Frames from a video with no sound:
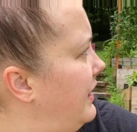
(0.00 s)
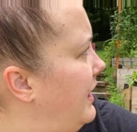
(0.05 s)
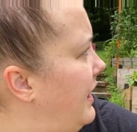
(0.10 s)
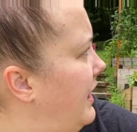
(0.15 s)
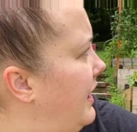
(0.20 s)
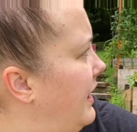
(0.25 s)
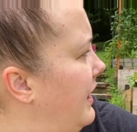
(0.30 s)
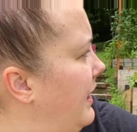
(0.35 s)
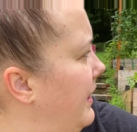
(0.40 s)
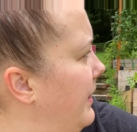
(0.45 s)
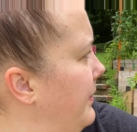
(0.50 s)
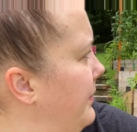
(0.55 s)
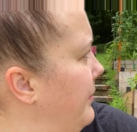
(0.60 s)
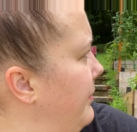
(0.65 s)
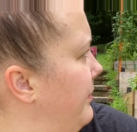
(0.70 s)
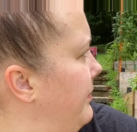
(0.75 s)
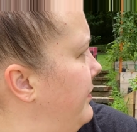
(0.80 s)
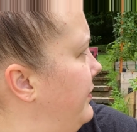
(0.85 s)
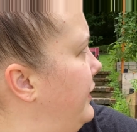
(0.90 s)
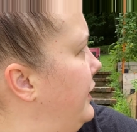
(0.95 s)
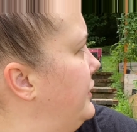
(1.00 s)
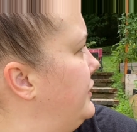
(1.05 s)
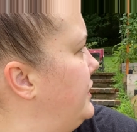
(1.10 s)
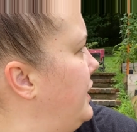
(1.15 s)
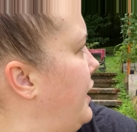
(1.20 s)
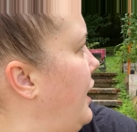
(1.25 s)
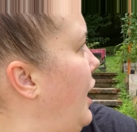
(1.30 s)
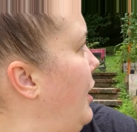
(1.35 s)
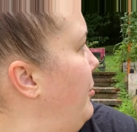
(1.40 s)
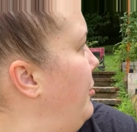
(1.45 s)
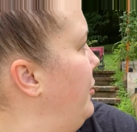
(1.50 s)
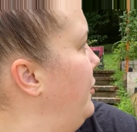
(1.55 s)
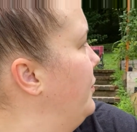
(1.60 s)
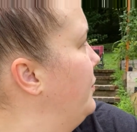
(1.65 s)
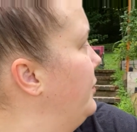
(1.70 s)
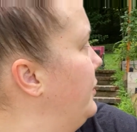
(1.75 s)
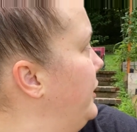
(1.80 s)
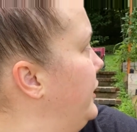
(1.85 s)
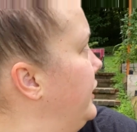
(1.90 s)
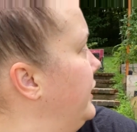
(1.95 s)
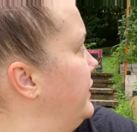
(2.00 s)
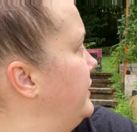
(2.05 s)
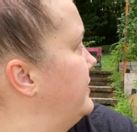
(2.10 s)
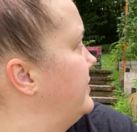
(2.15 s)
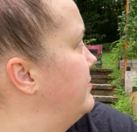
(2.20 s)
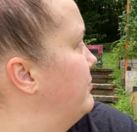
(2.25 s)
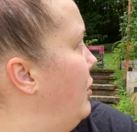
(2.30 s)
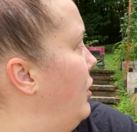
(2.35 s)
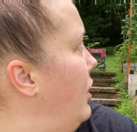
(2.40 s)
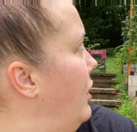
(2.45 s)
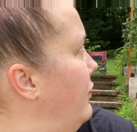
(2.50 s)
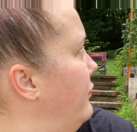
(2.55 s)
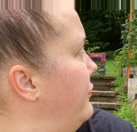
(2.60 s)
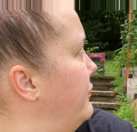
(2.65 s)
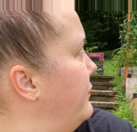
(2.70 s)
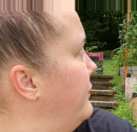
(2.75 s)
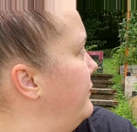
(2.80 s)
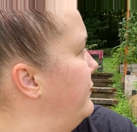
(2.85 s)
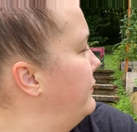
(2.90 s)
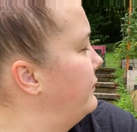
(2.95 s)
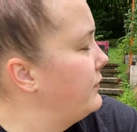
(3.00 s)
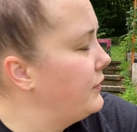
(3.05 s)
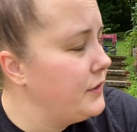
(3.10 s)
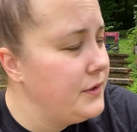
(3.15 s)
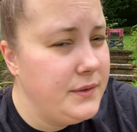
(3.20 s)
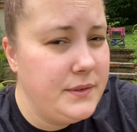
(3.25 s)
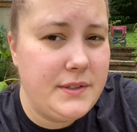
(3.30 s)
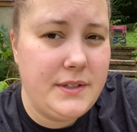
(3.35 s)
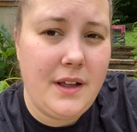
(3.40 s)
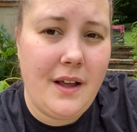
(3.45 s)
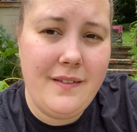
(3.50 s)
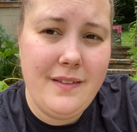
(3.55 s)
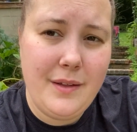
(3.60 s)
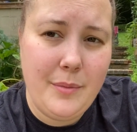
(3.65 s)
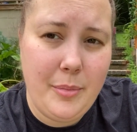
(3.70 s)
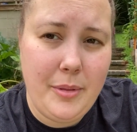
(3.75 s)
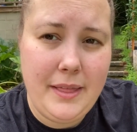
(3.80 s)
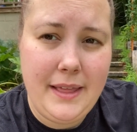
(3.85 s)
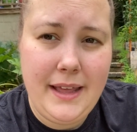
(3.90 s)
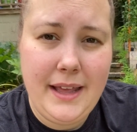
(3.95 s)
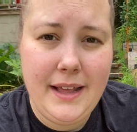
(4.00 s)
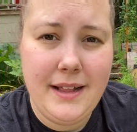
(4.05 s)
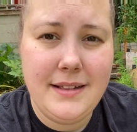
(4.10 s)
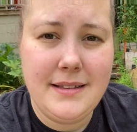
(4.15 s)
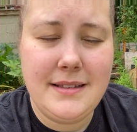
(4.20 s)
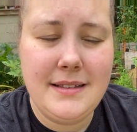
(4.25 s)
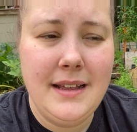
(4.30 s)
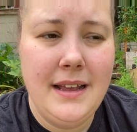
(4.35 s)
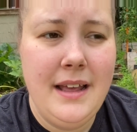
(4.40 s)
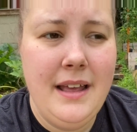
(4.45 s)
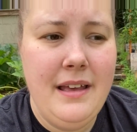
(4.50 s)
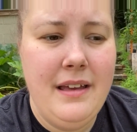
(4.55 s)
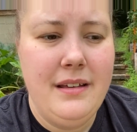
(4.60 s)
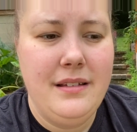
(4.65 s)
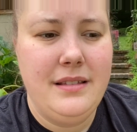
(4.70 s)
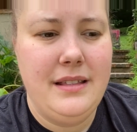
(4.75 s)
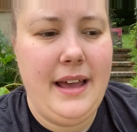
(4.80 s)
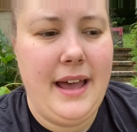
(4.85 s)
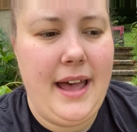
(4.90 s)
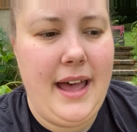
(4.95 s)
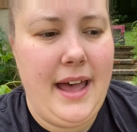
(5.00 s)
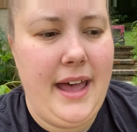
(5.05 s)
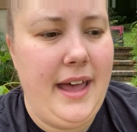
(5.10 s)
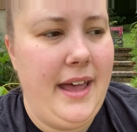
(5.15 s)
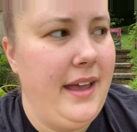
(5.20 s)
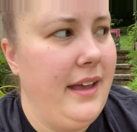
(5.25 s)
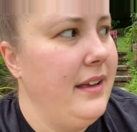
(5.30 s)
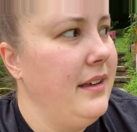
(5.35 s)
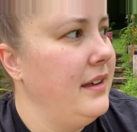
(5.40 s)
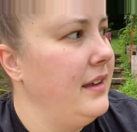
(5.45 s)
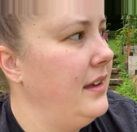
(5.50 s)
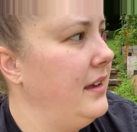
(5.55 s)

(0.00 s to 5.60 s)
There's a couple really small fruits on the plants that